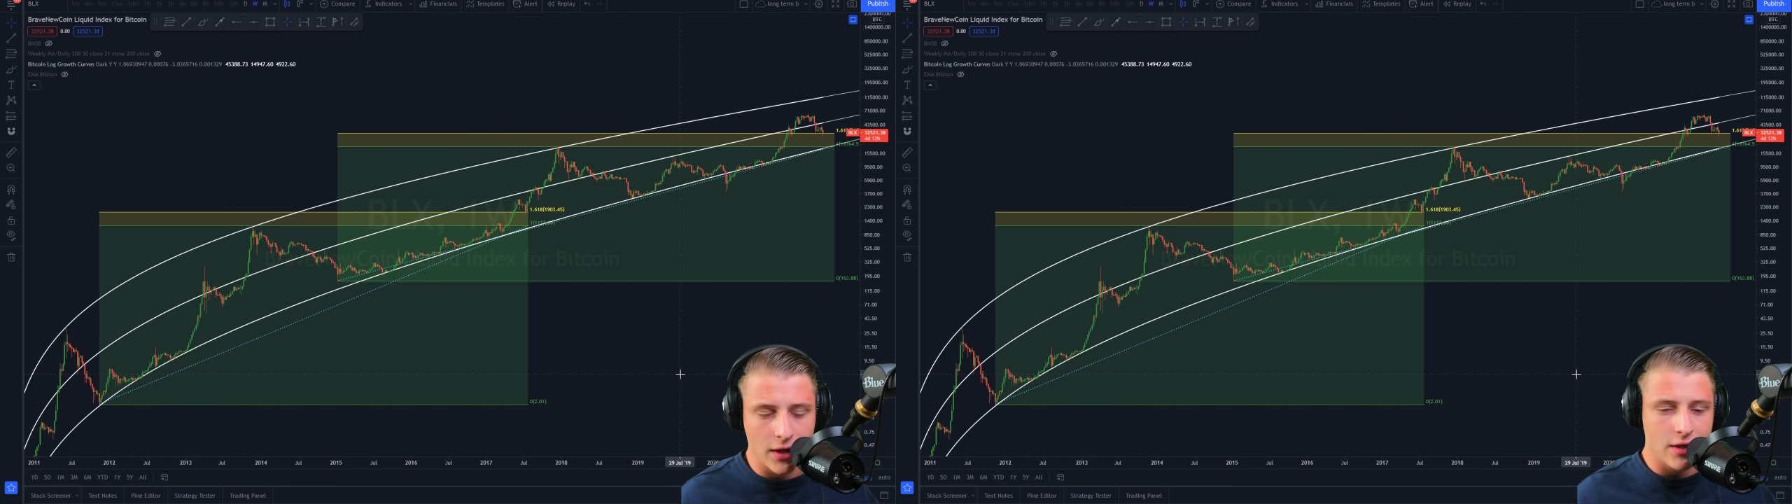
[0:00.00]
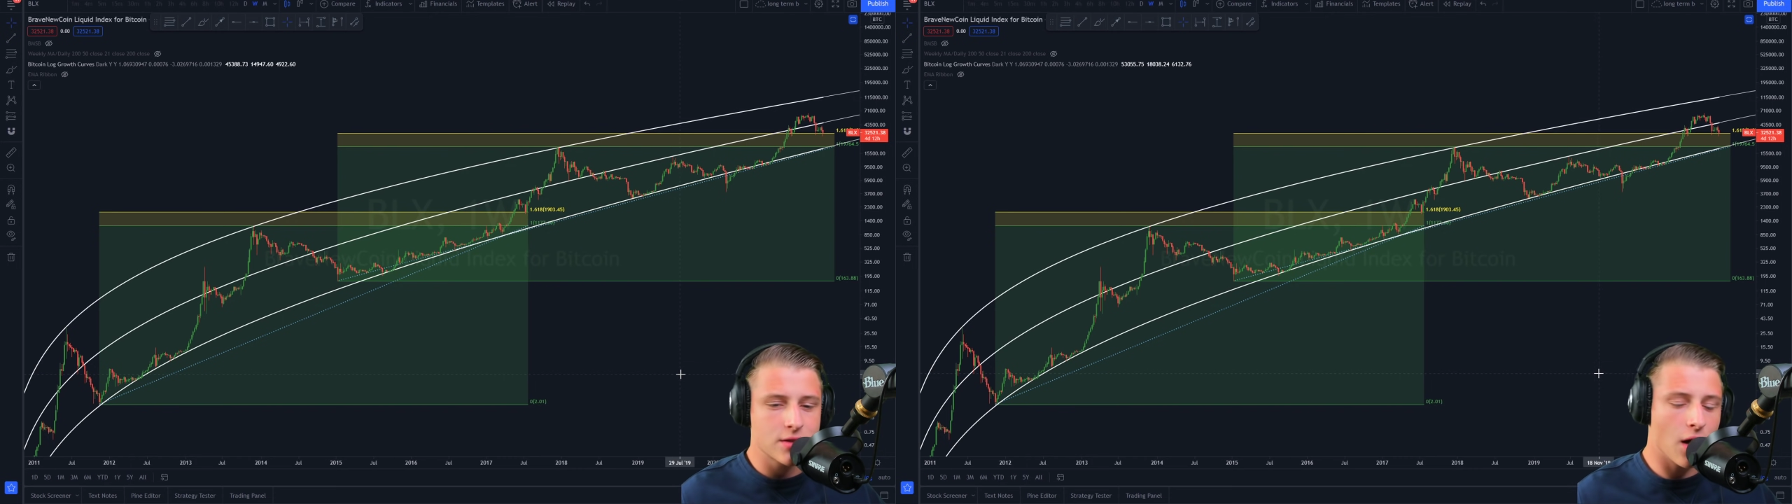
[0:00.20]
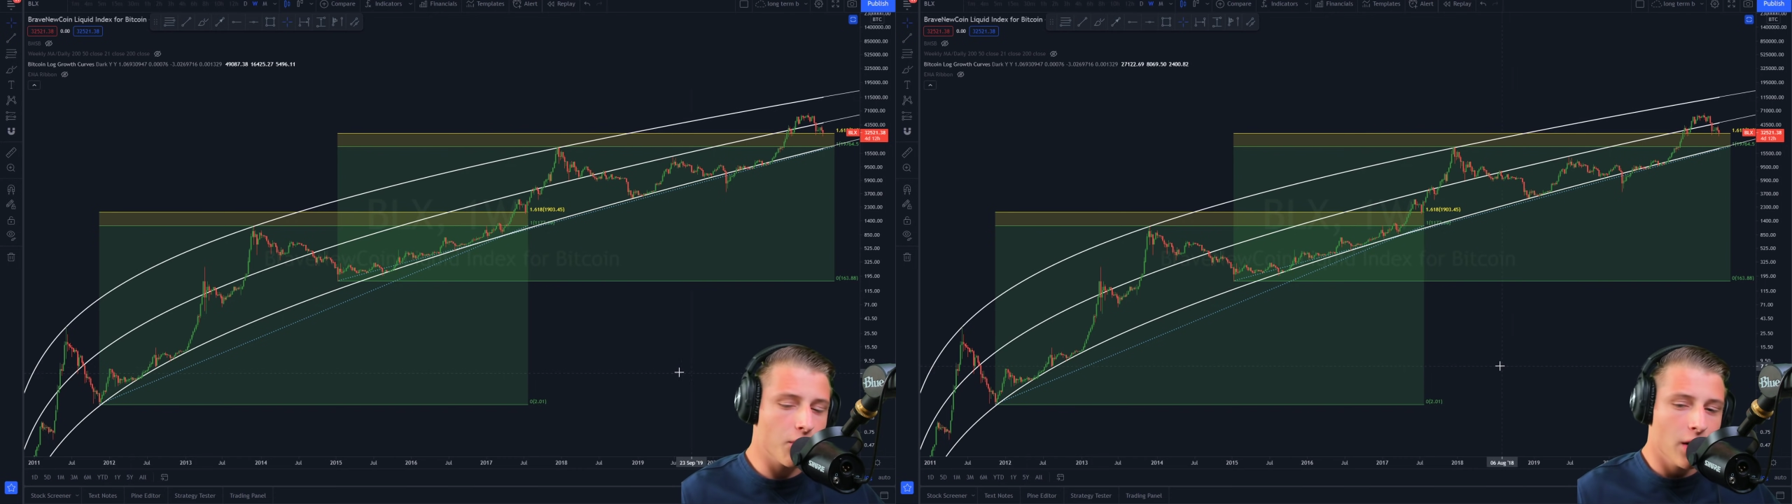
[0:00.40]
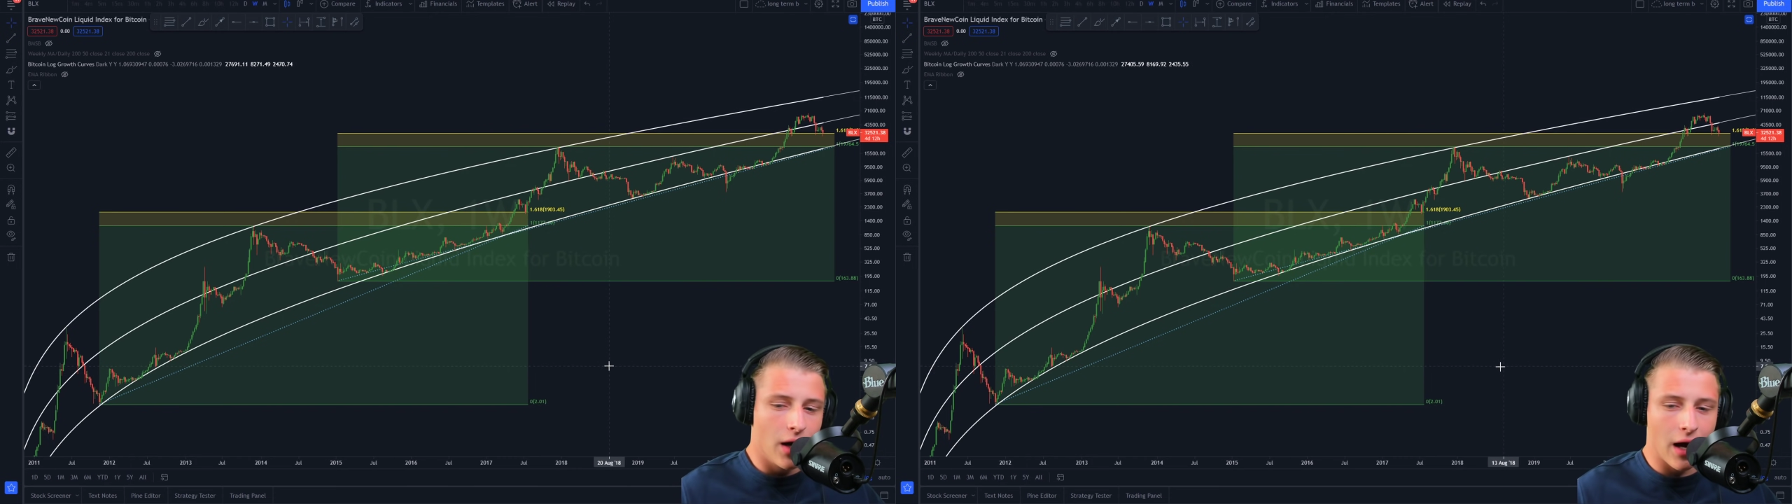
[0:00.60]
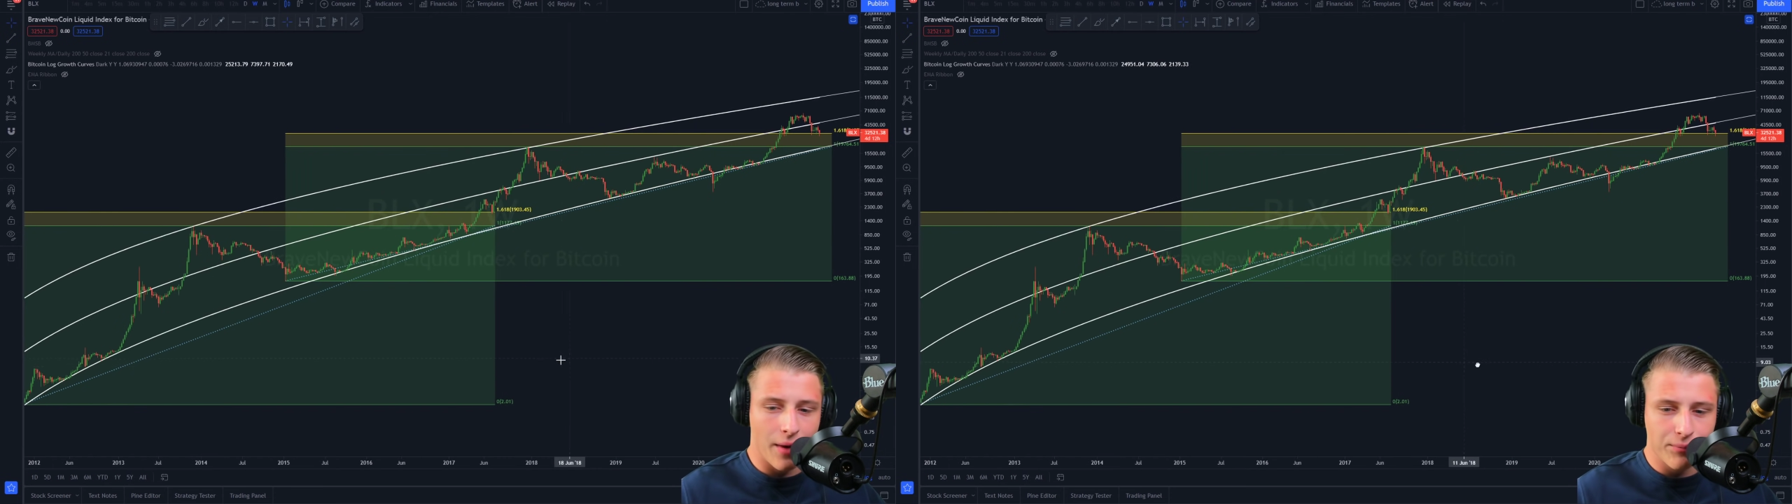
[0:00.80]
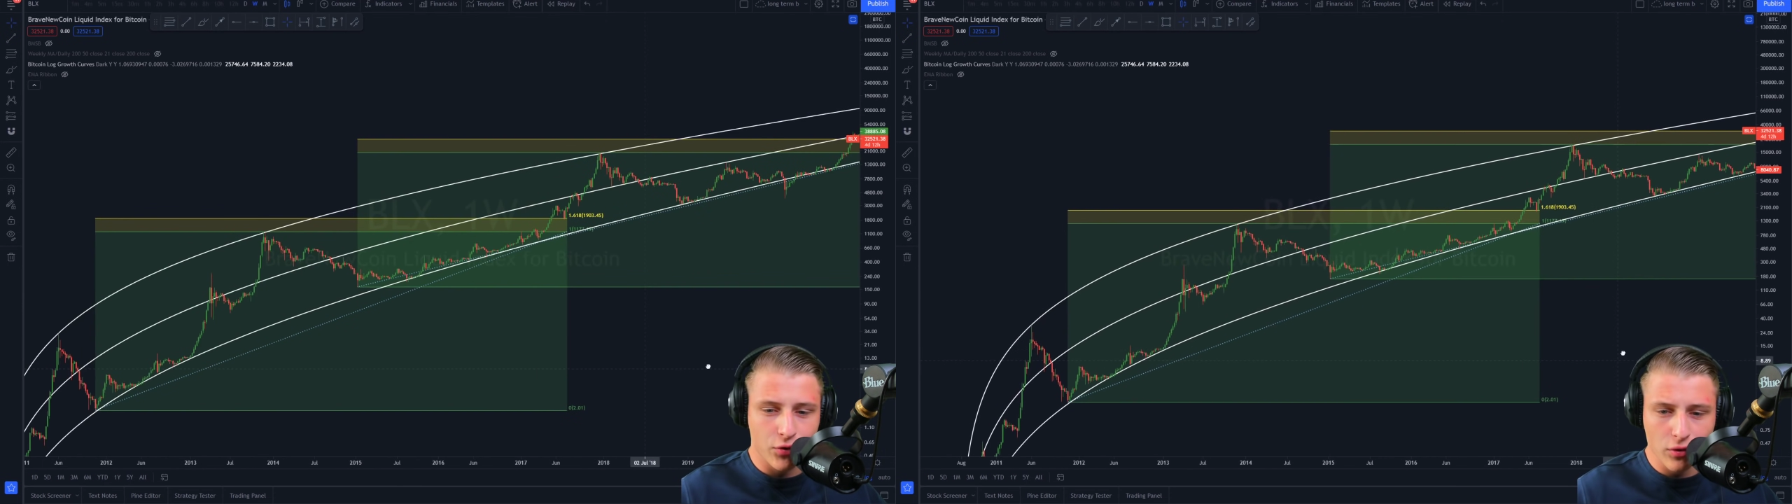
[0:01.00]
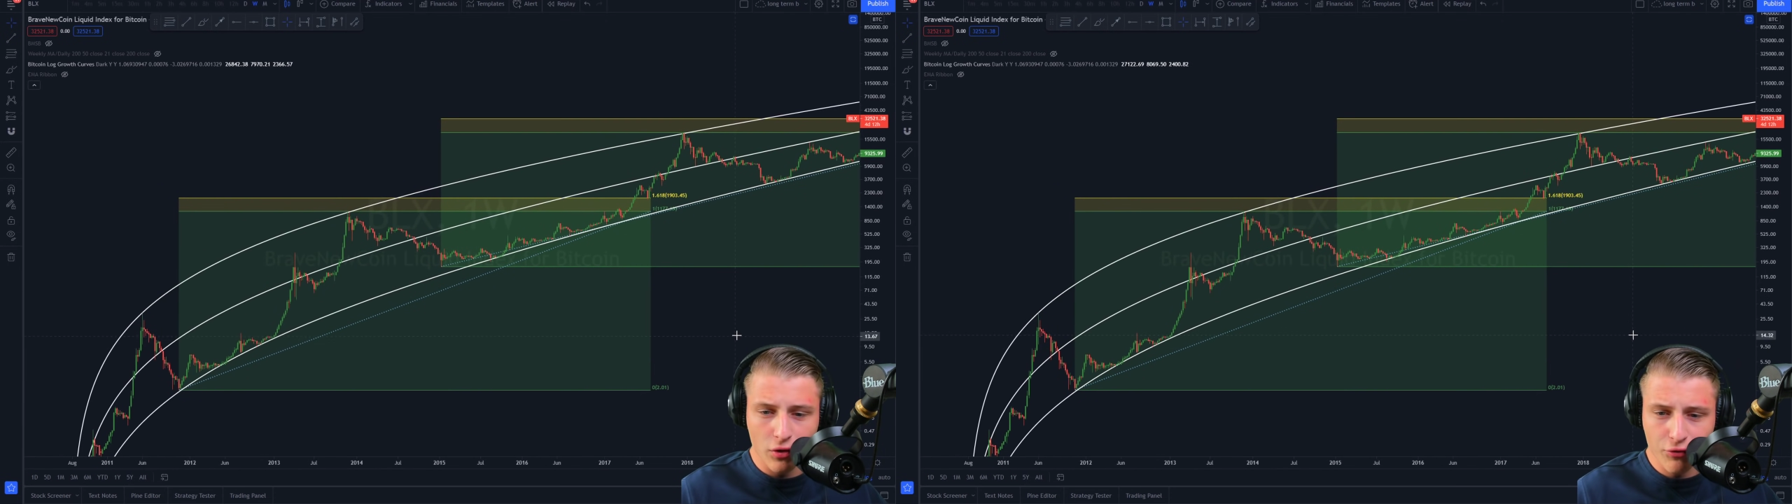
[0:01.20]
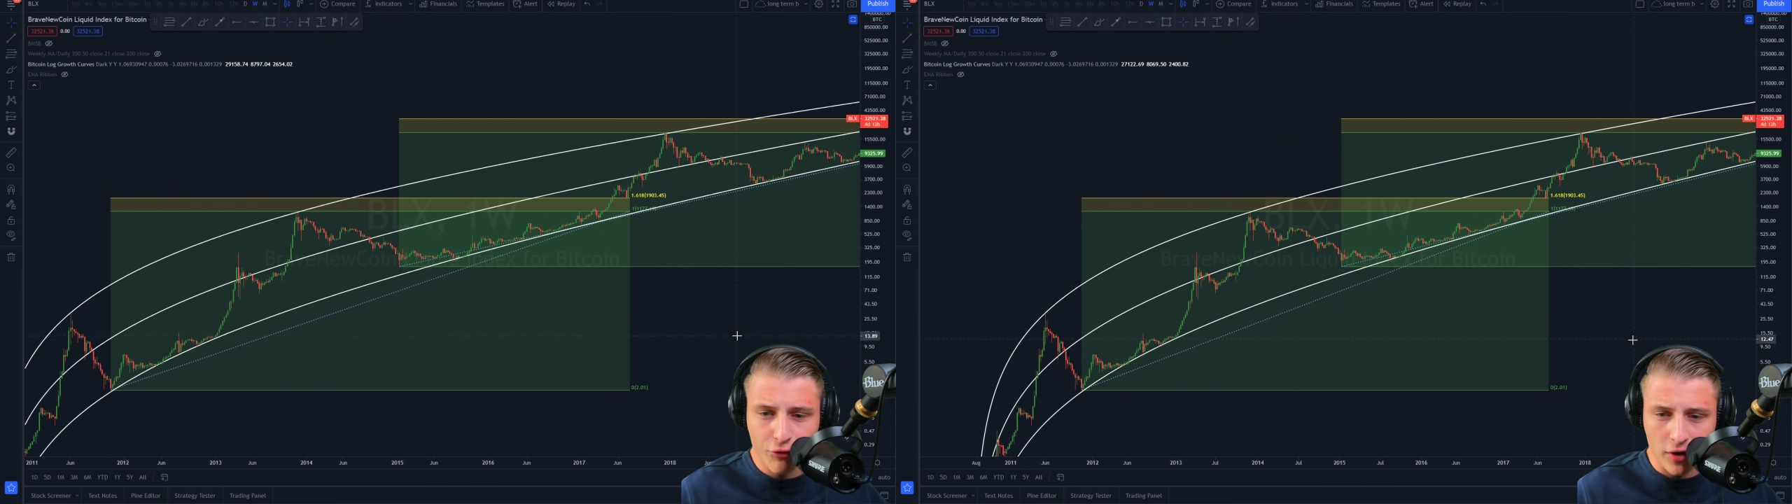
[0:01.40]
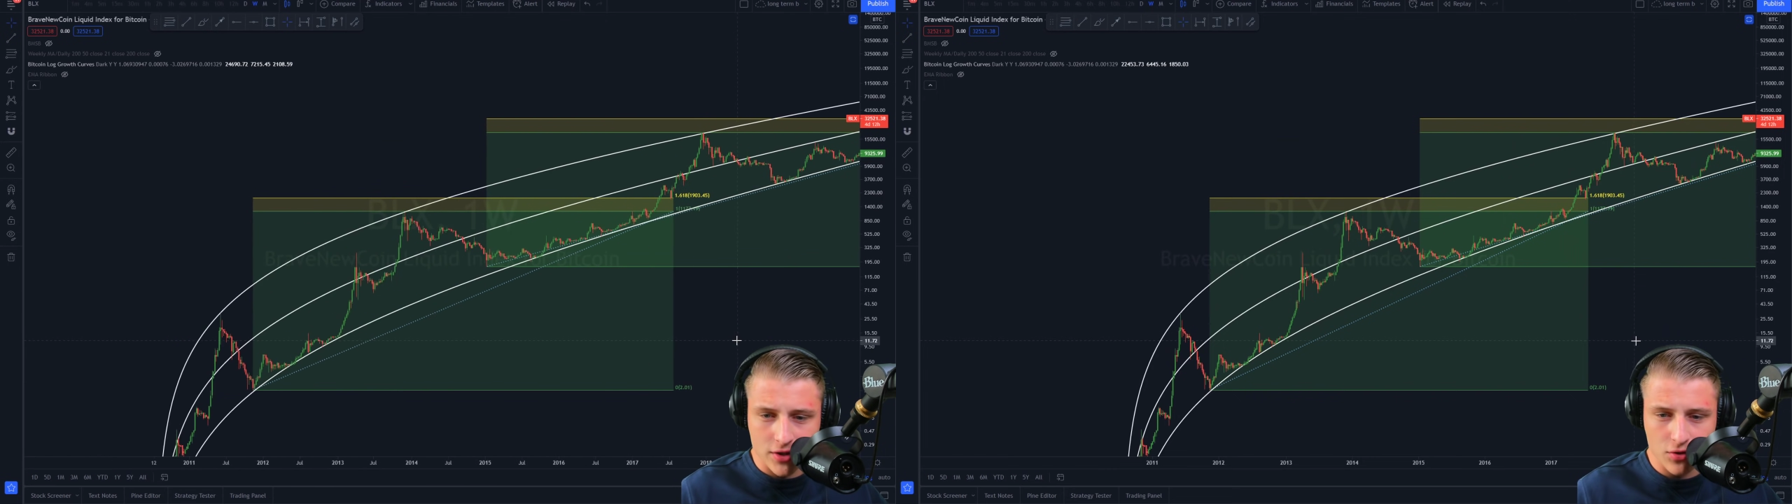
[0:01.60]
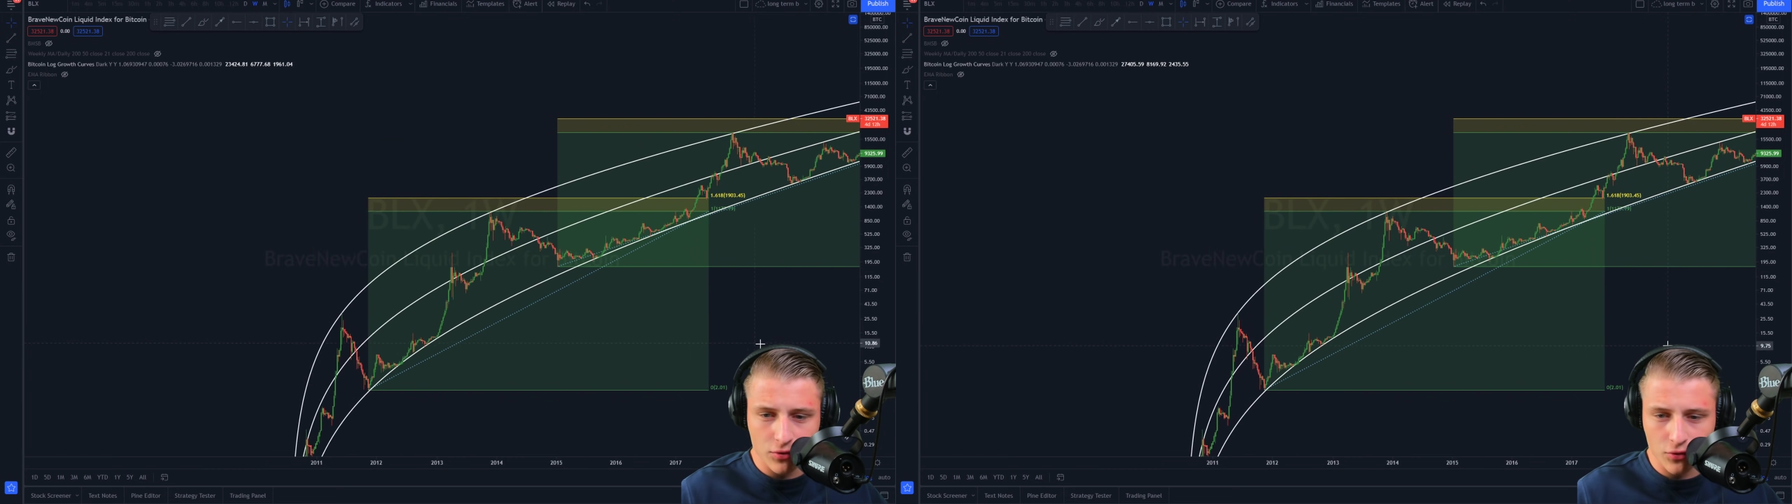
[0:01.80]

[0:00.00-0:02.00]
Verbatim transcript: So um, to look first, to,